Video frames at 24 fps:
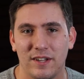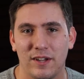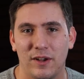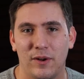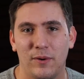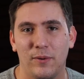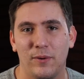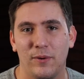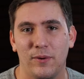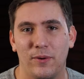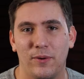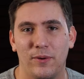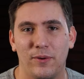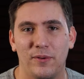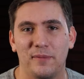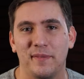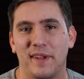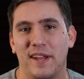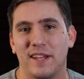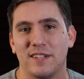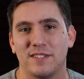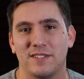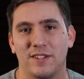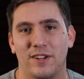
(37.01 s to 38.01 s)
going home
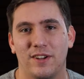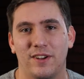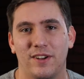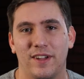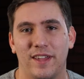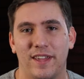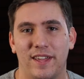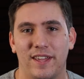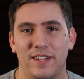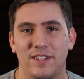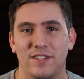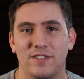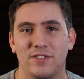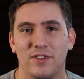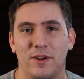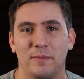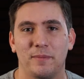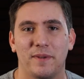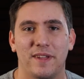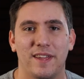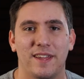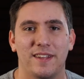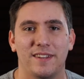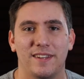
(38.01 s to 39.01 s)
and I saw a
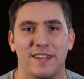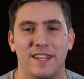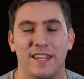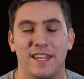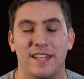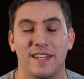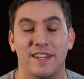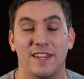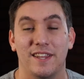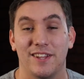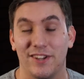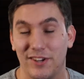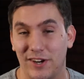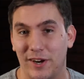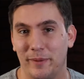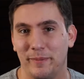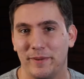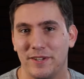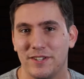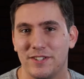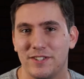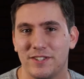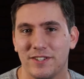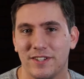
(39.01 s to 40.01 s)
drum kit in the
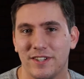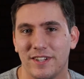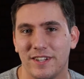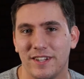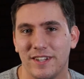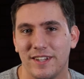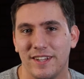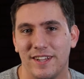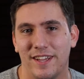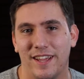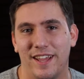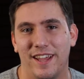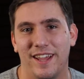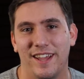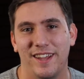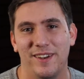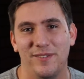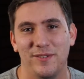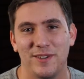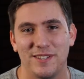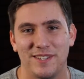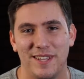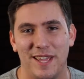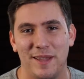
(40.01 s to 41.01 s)
garbage,
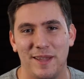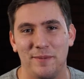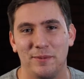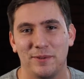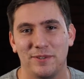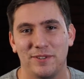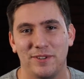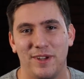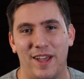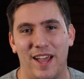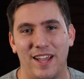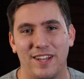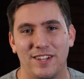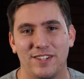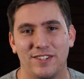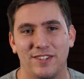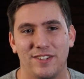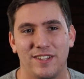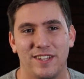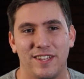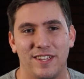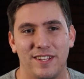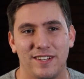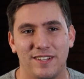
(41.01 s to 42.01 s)
and was able to
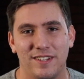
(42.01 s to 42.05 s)
actually